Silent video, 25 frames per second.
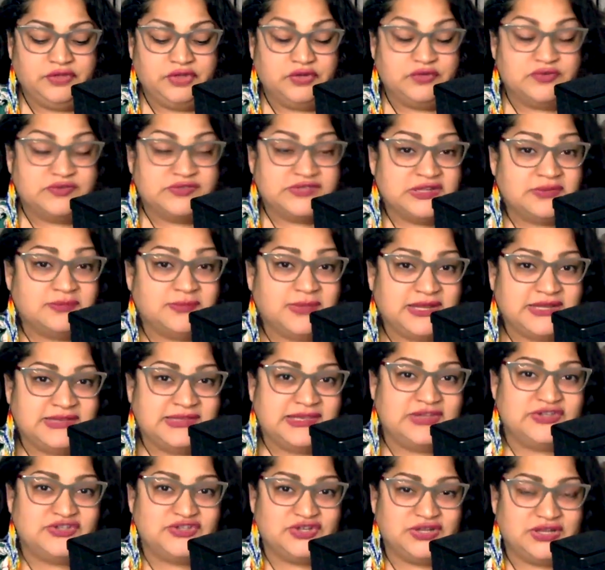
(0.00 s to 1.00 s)
sit in
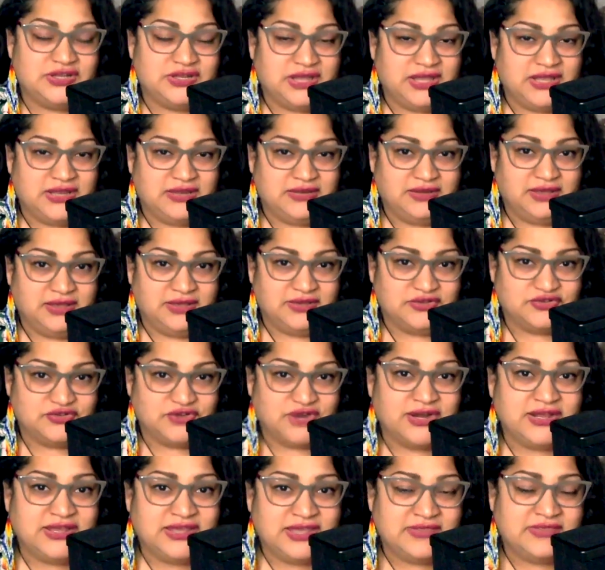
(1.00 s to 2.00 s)
meditation and try
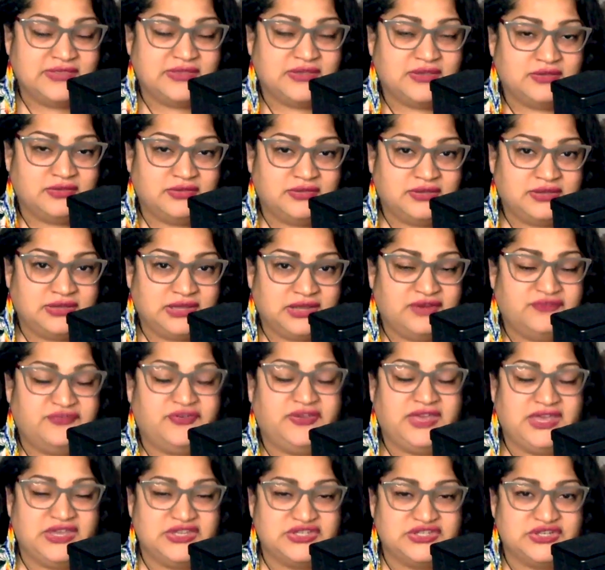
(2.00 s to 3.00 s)
to get the
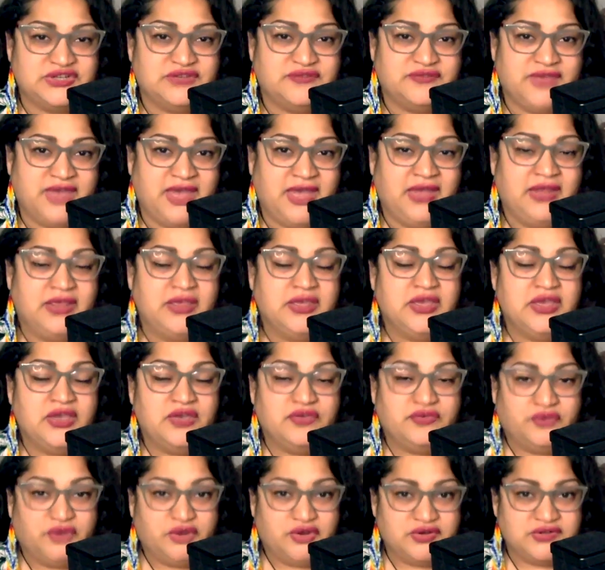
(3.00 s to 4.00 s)
clarification of that
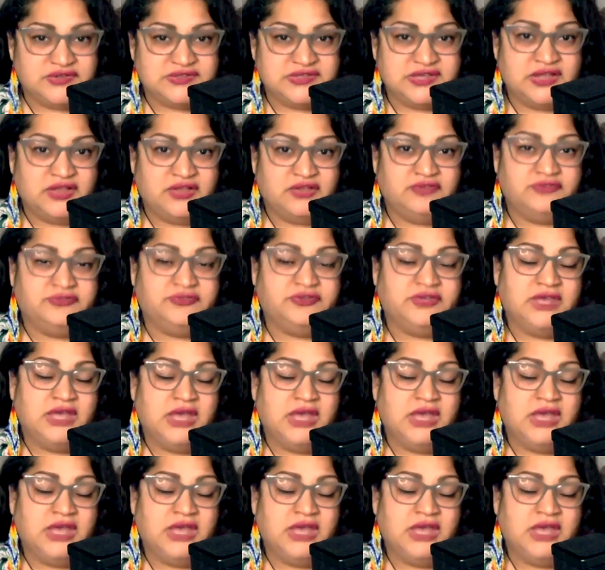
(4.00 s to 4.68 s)
for yourself.